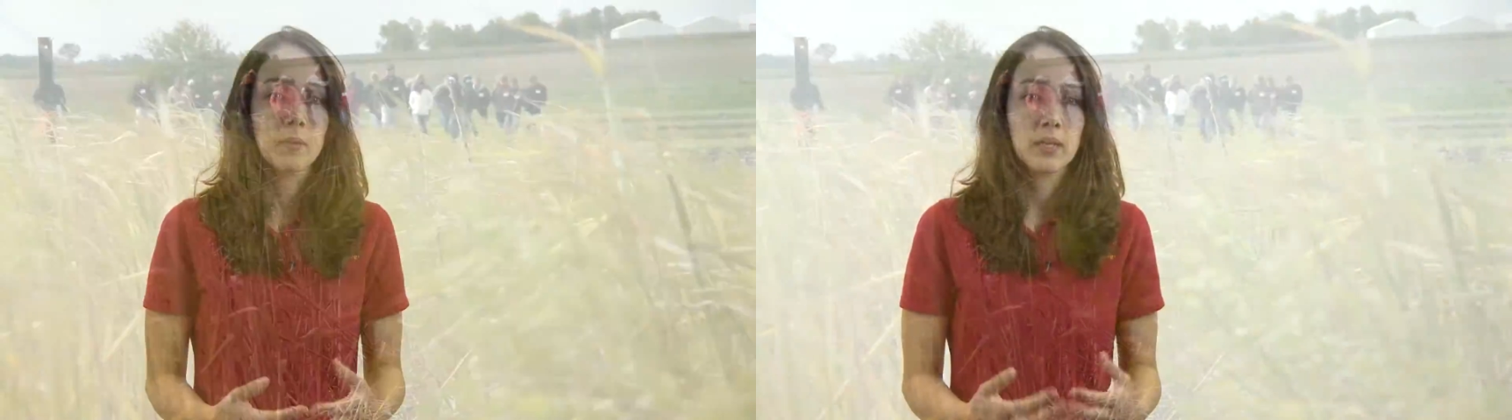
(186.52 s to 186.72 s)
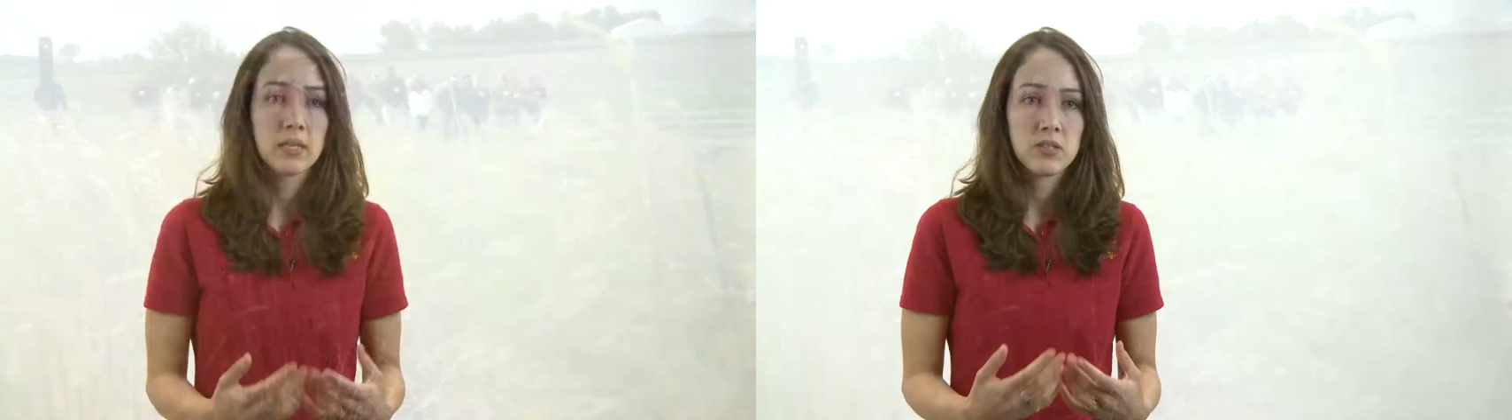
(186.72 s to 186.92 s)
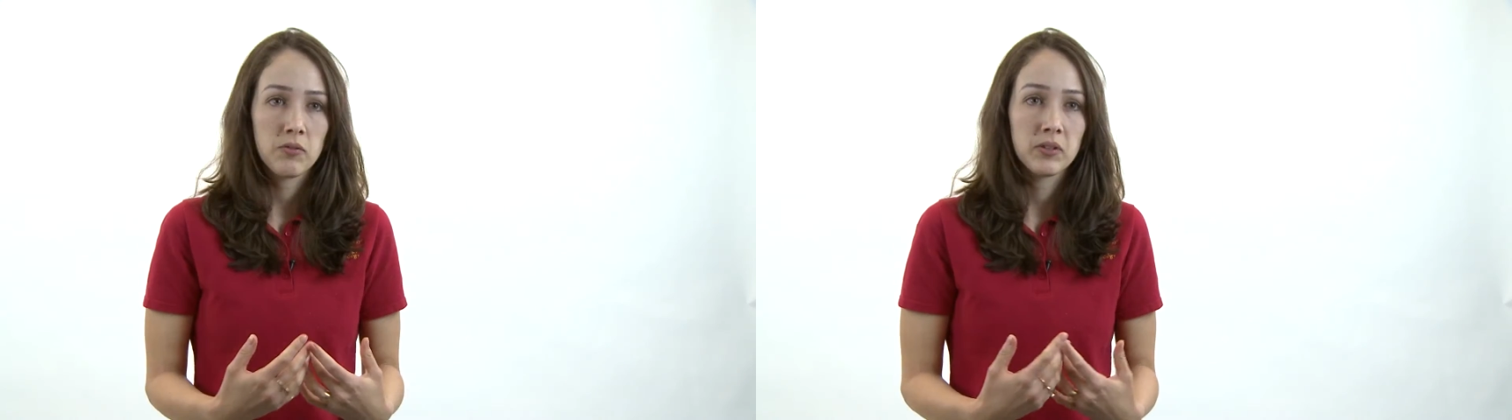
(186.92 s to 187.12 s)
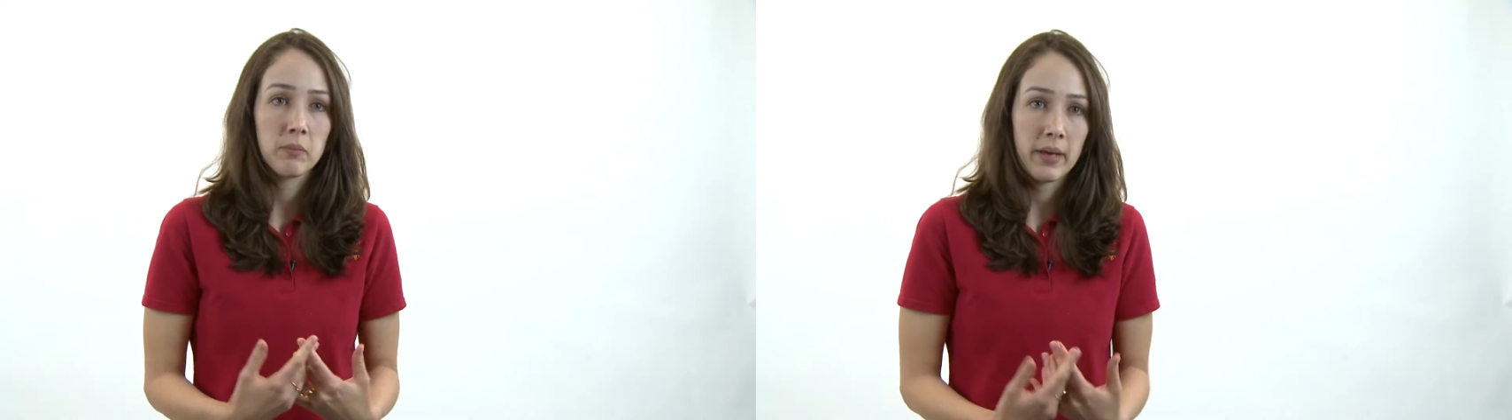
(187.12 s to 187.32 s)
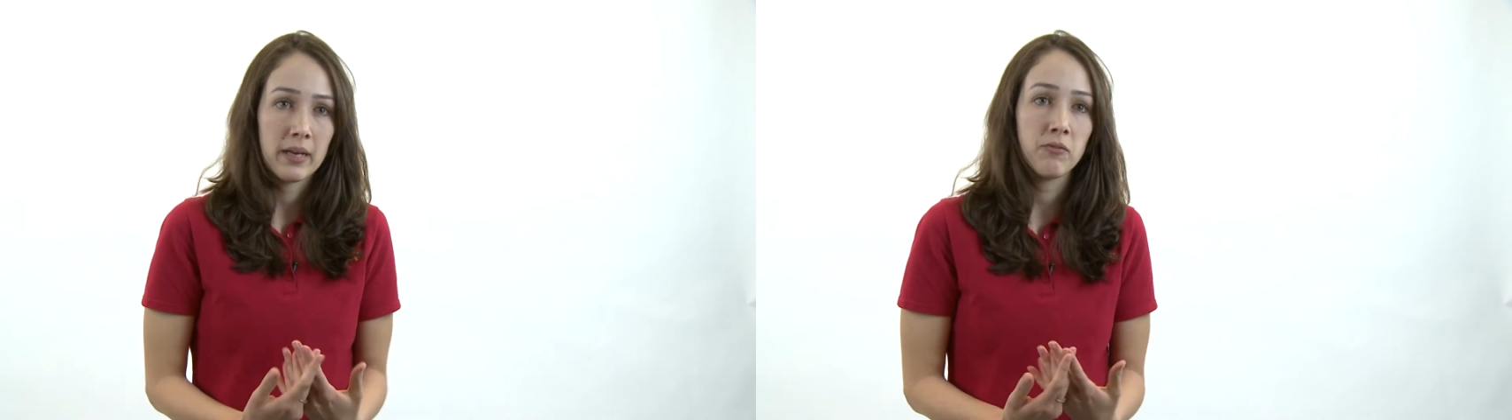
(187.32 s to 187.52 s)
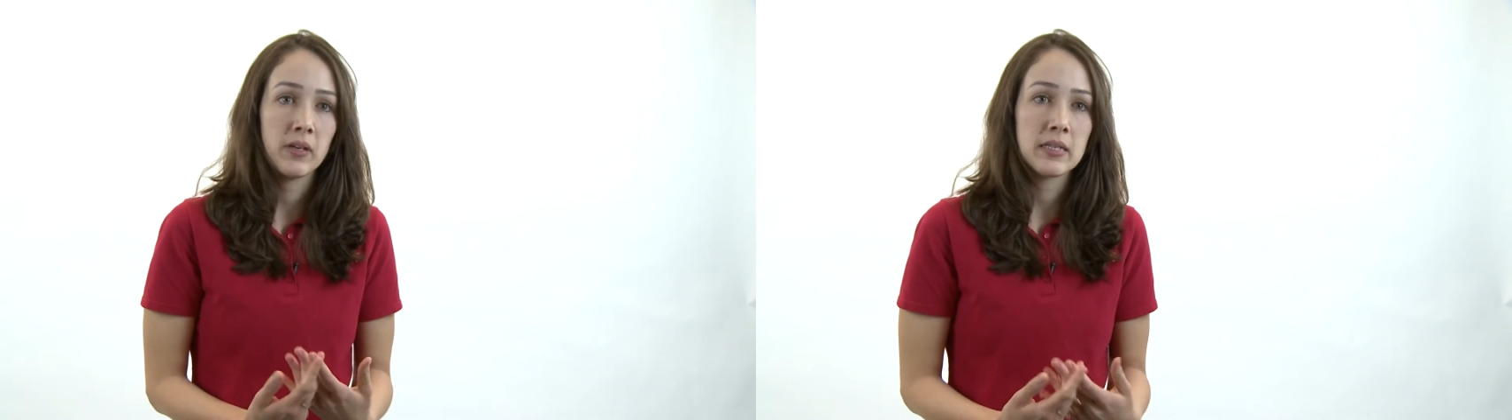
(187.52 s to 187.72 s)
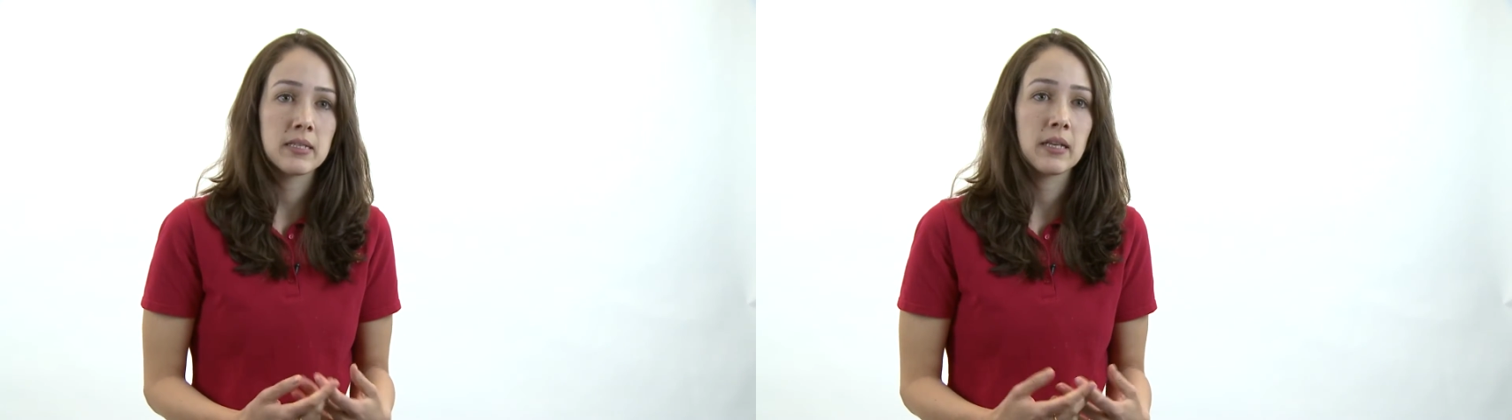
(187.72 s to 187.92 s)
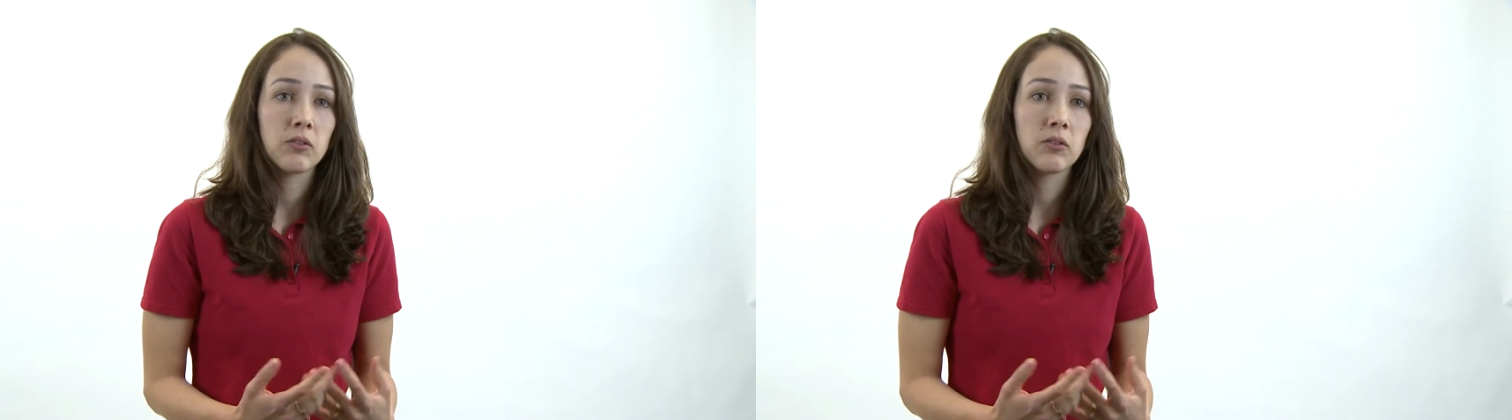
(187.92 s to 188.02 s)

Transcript: because of the benefits that